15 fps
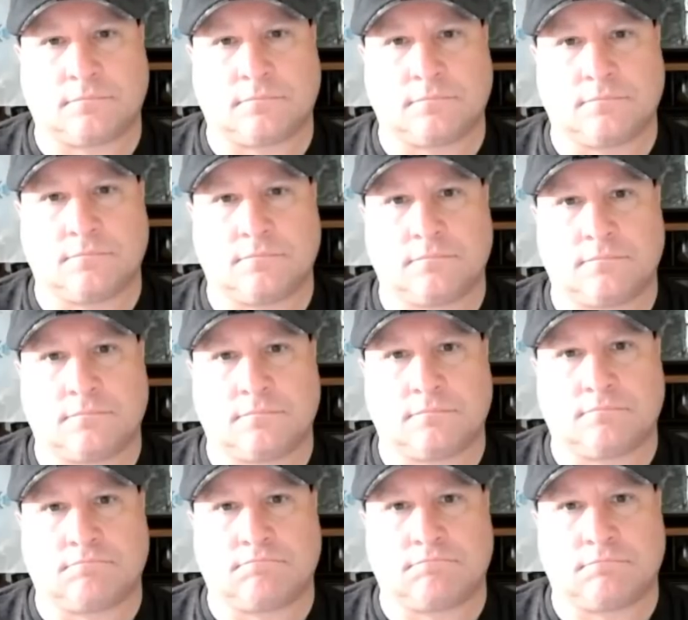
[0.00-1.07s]

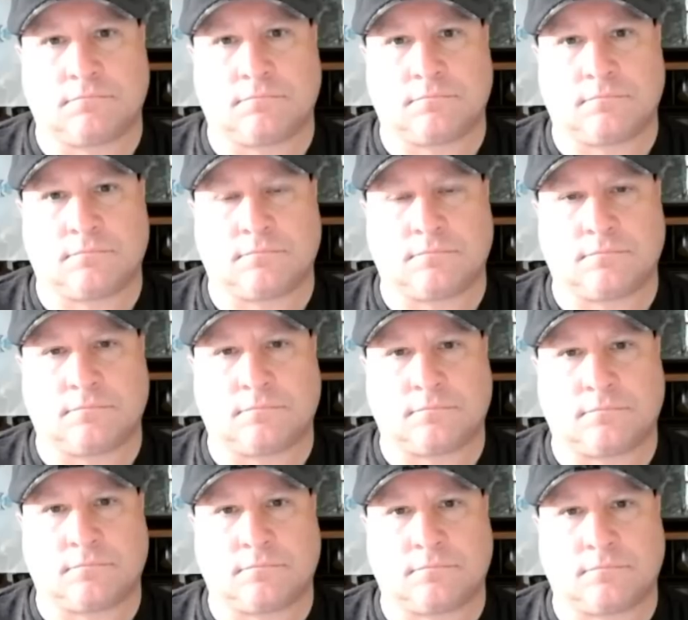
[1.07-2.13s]

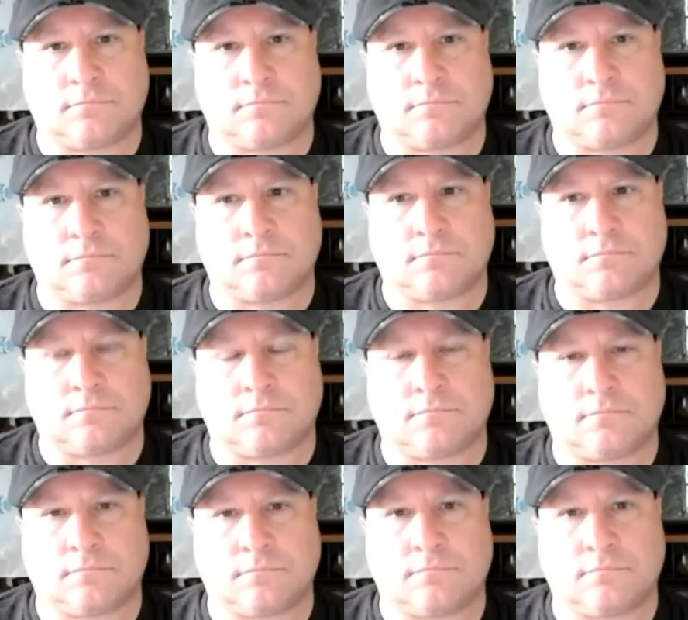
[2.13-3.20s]

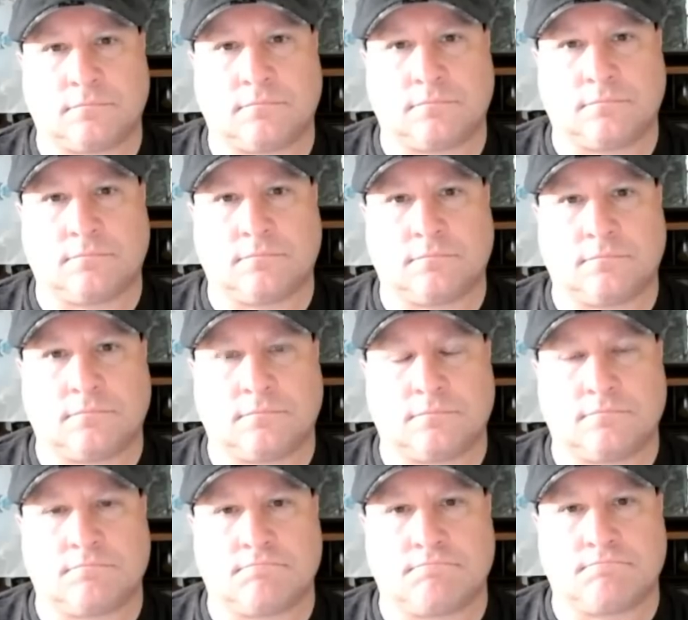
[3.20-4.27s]

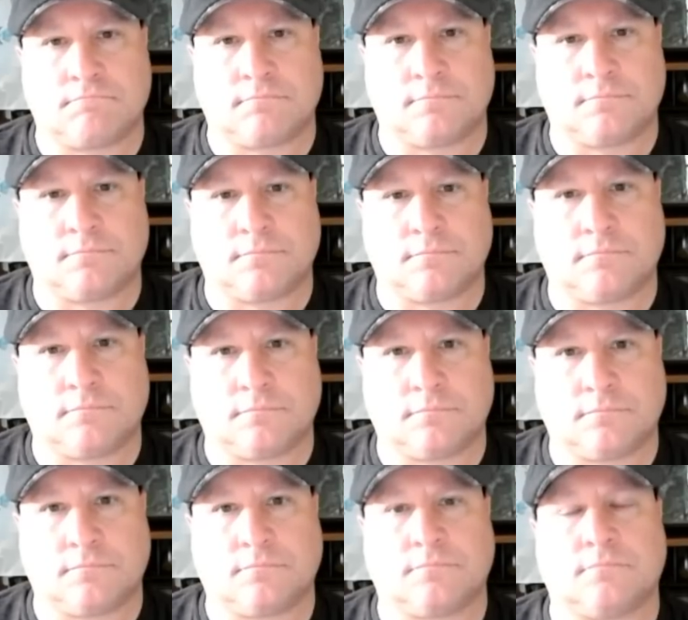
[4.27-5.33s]

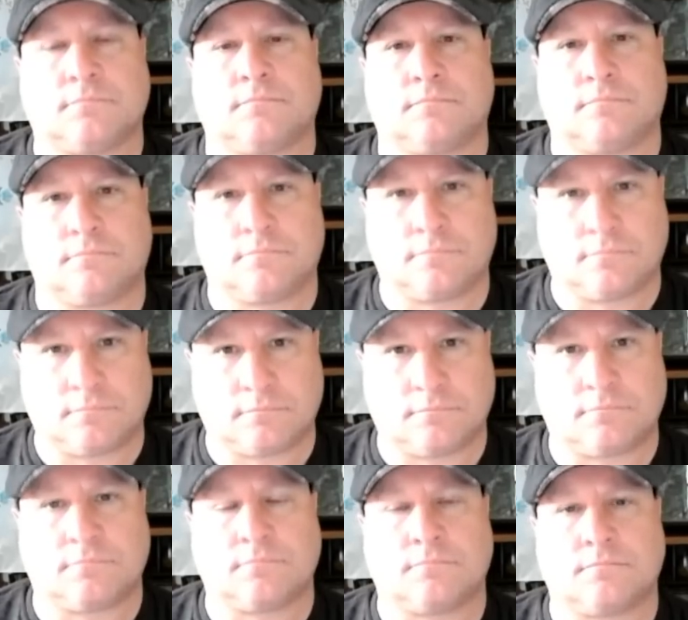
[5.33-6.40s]

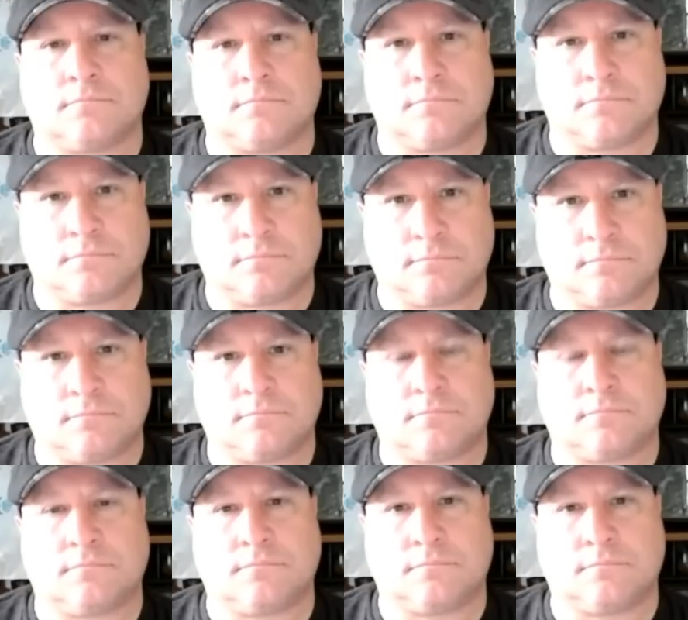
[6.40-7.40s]
(not speaking)